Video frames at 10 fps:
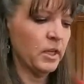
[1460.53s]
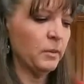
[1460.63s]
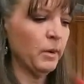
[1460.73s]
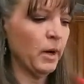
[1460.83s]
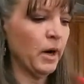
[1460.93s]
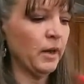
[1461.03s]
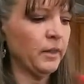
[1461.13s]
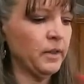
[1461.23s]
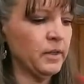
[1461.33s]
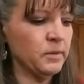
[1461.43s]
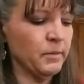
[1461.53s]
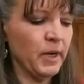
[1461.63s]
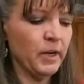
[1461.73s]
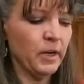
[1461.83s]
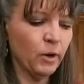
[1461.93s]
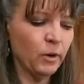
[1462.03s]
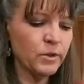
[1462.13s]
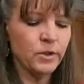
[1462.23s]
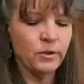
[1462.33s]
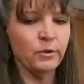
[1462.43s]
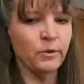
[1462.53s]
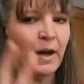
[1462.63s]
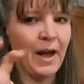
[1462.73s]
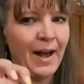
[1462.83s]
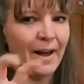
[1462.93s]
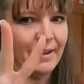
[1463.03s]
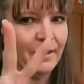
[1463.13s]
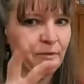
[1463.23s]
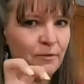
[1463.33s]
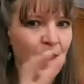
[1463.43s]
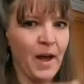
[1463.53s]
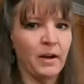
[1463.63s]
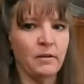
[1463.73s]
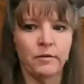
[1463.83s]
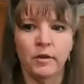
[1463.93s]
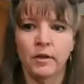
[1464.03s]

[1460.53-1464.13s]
Chicken broth is my go-to added fat